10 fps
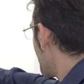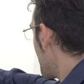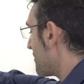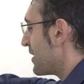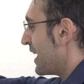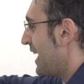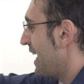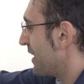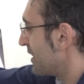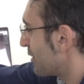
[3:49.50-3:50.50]
of them,
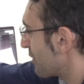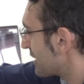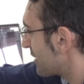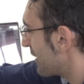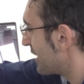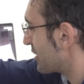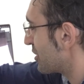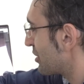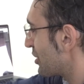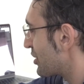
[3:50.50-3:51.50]
and the rest of it is
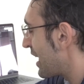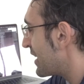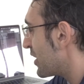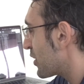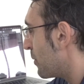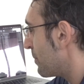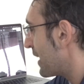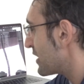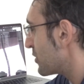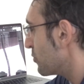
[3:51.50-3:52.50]
just shader
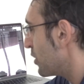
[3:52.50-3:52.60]
compilation